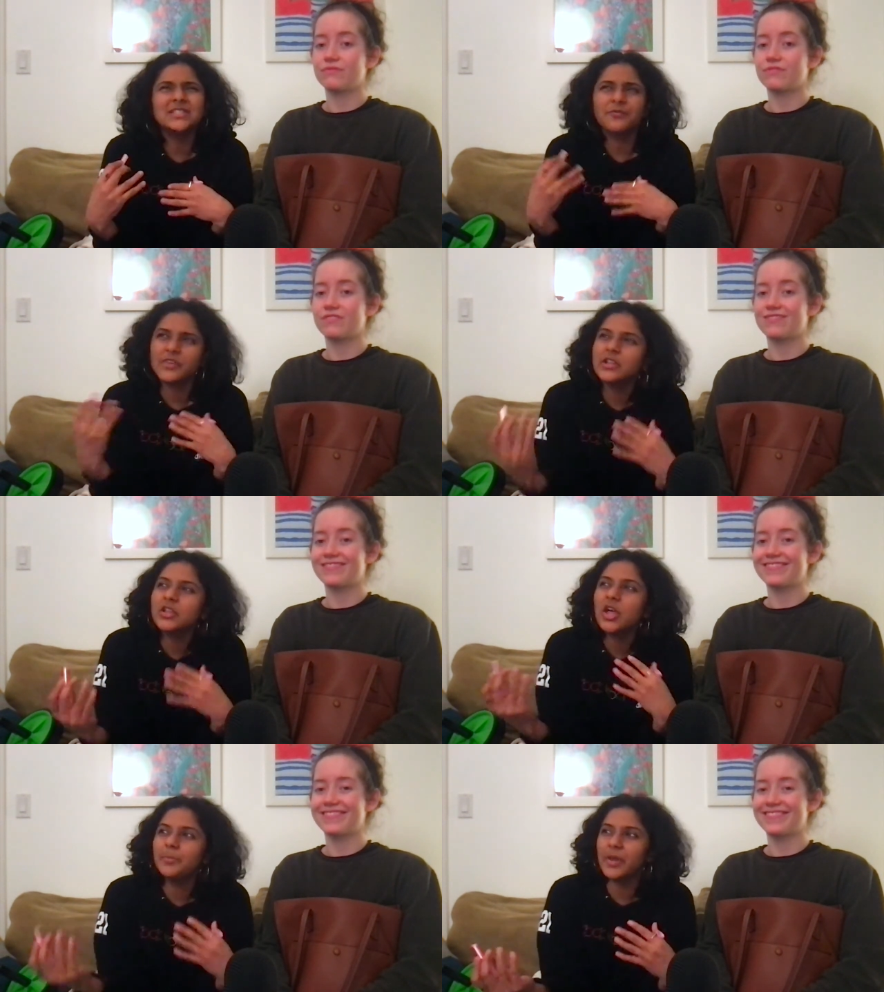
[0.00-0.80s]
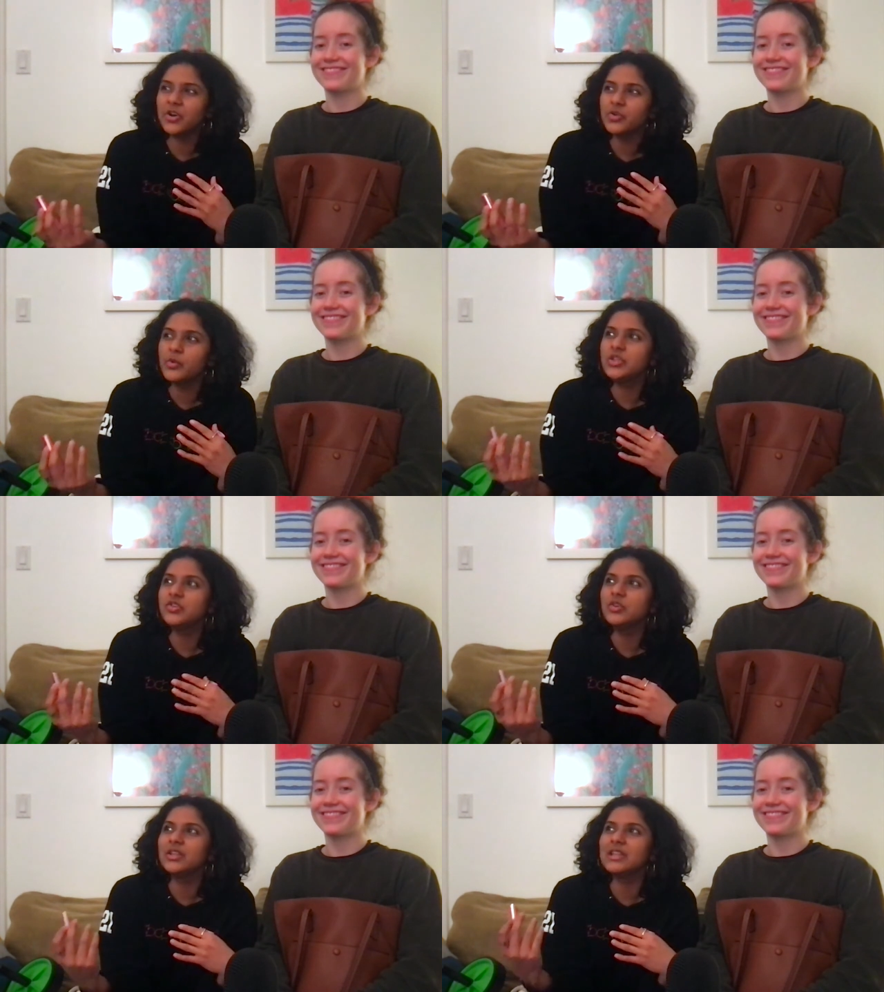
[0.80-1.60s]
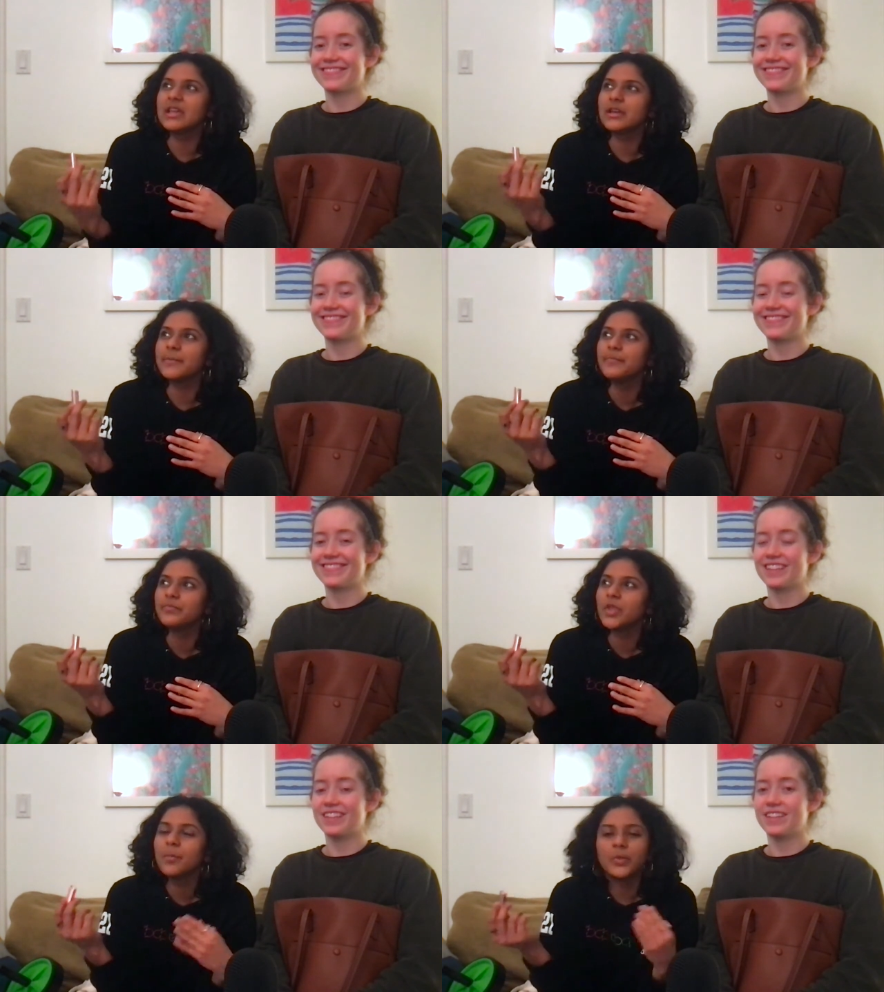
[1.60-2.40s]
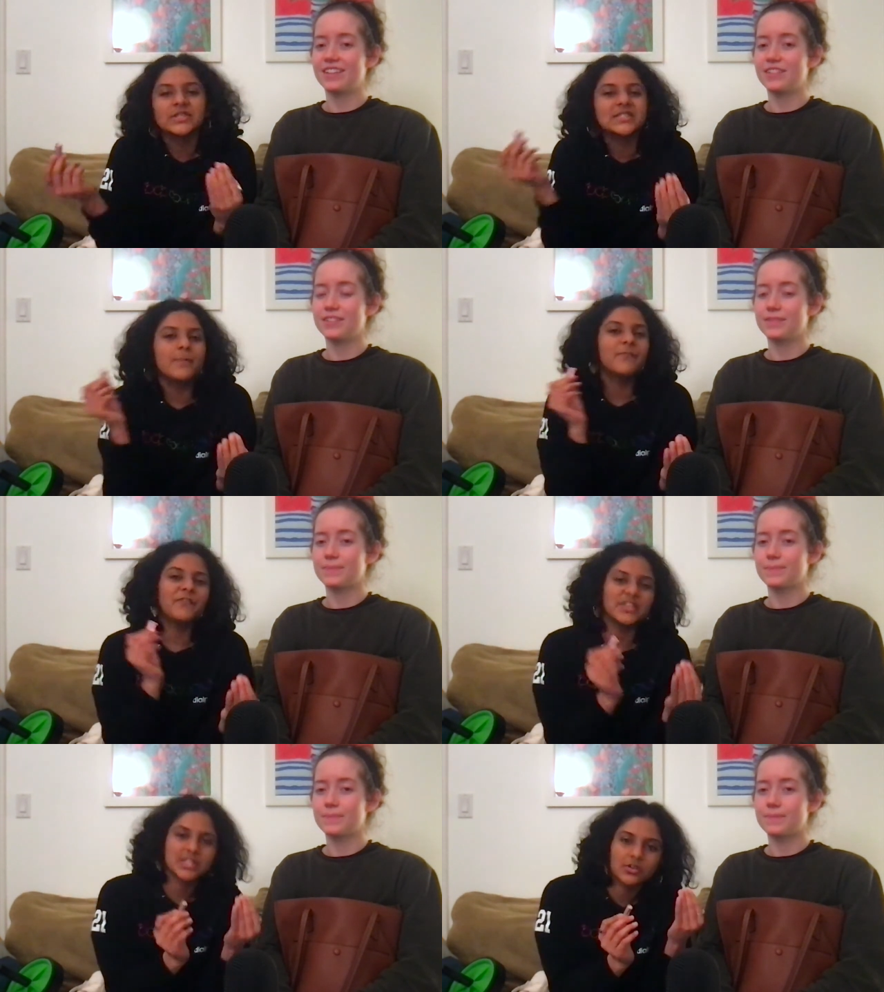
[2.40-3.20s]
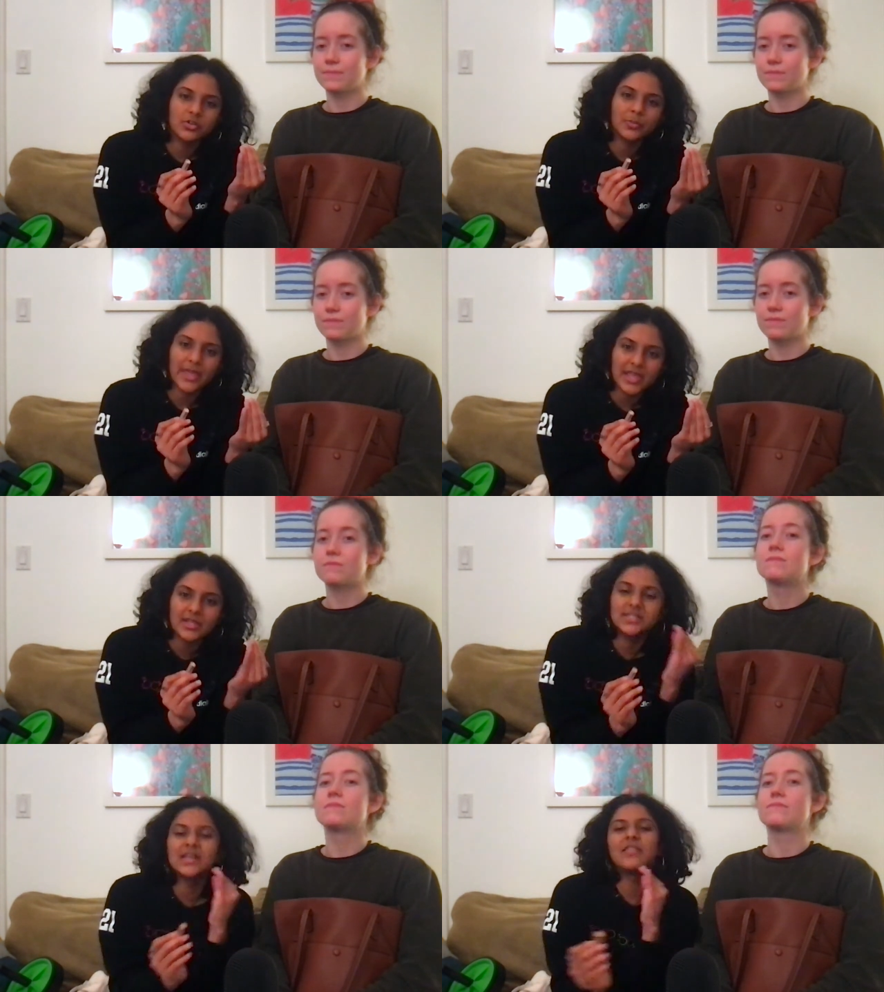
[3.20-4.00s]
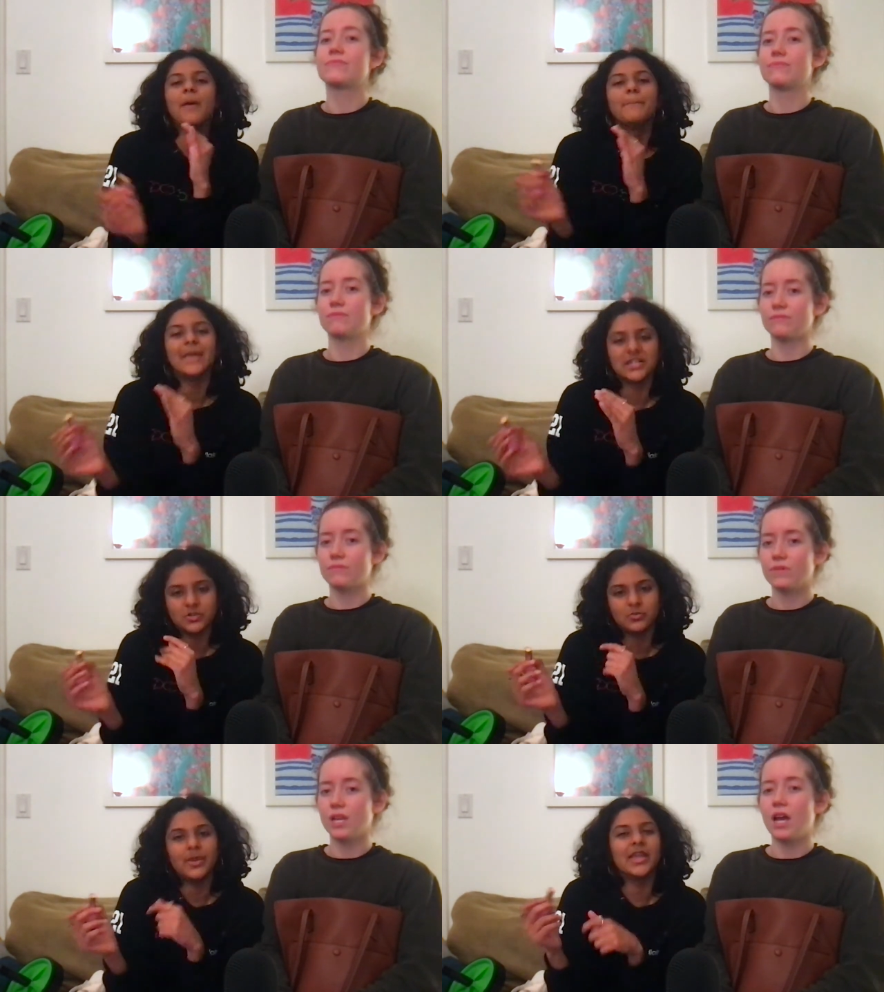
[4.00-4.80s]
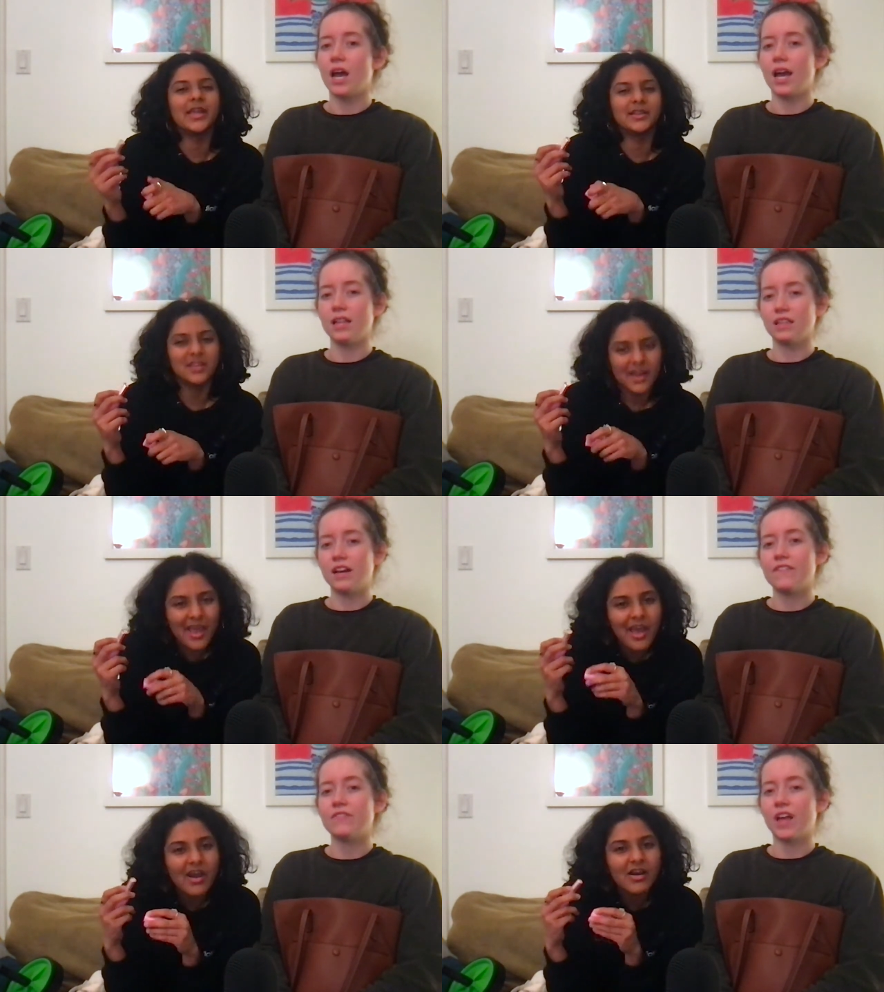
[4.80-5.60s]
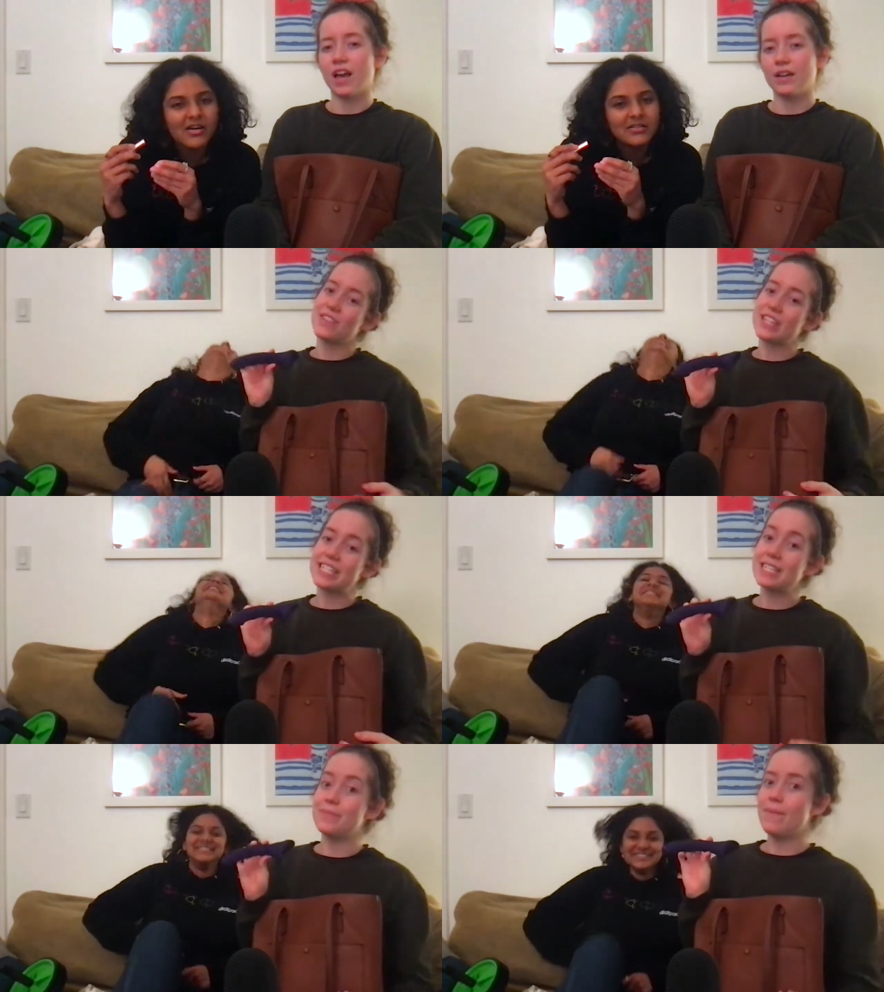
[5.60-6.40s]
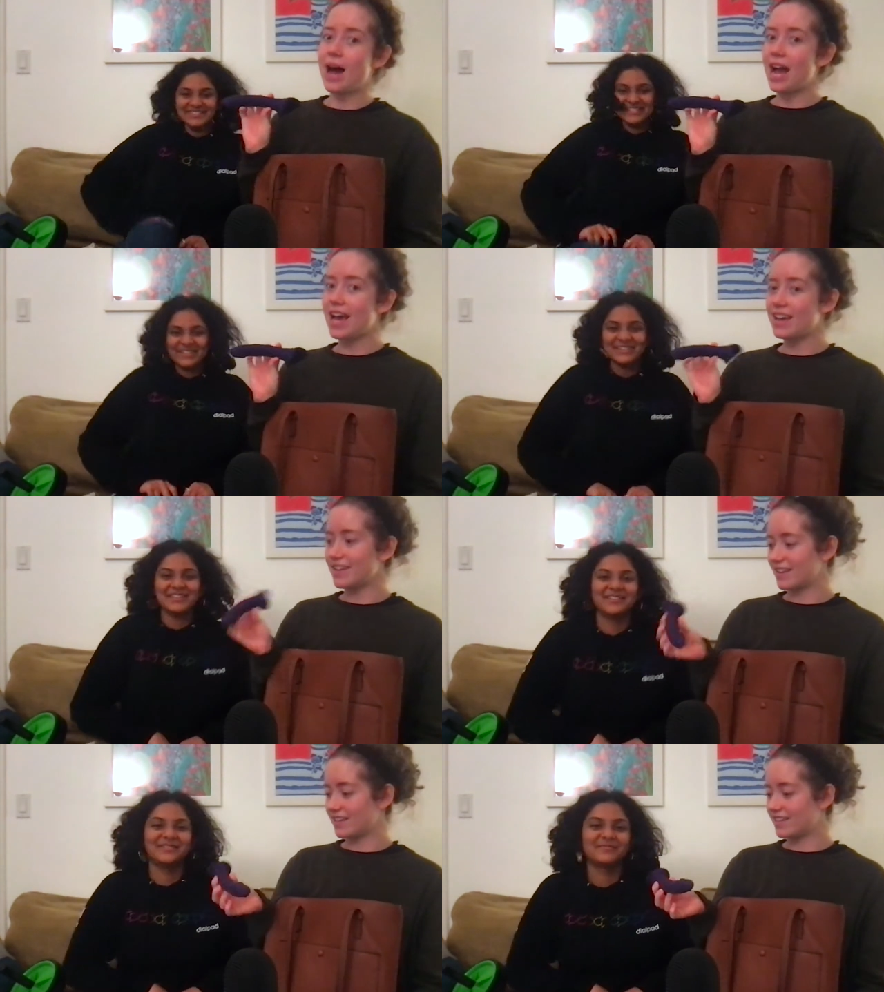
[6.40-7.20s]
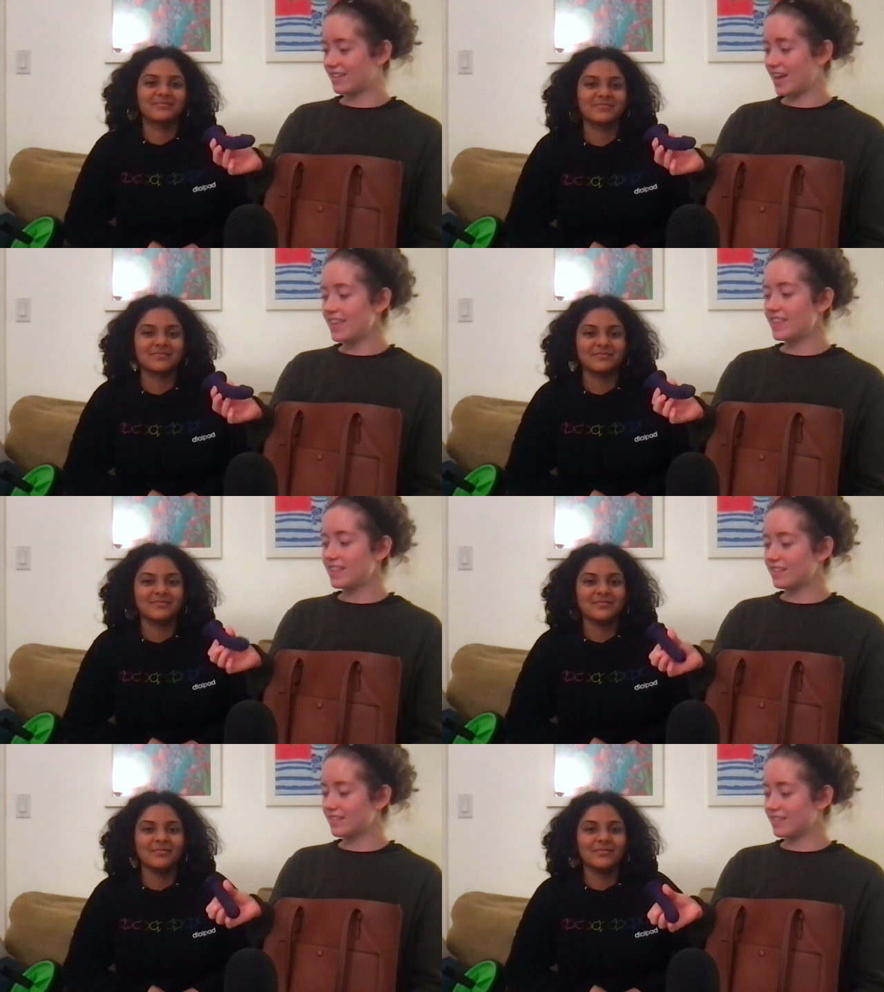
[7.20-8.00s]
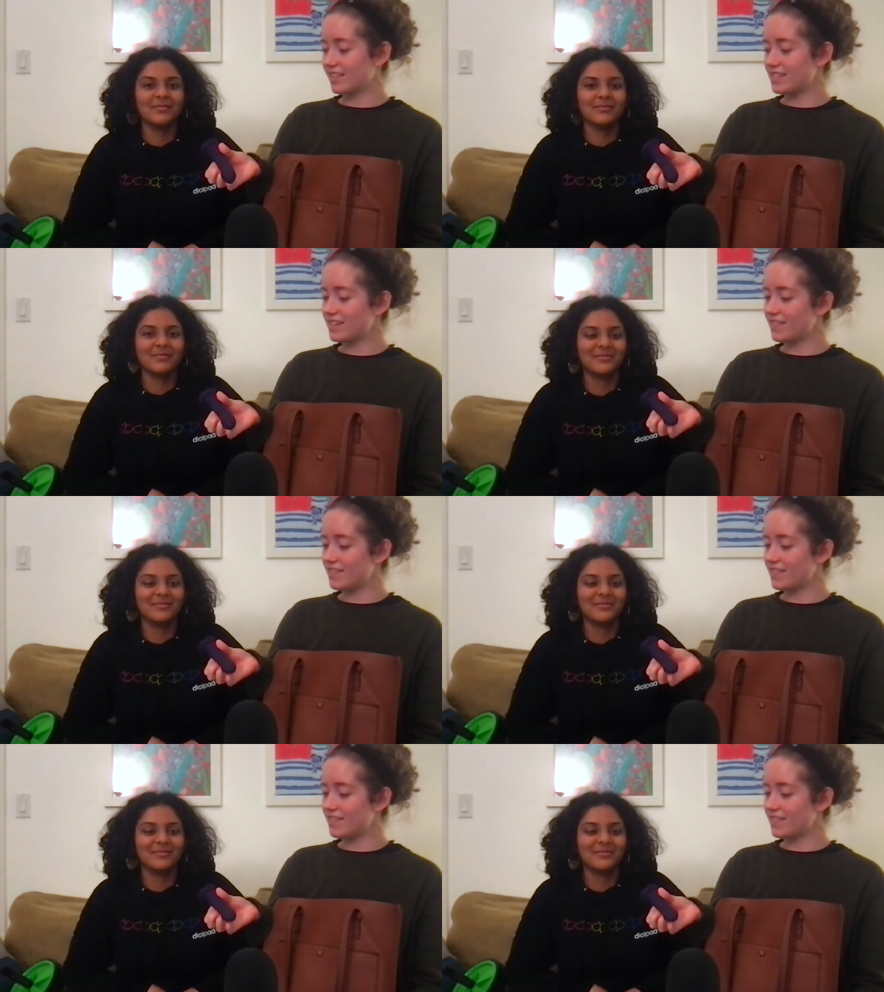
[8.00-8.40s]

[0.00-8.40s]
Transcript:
Speaker 1: it feel a lot better when you can like put some physical pain to the mental pain, you know?
Speaker 2: This is my. I, is it a vibrator?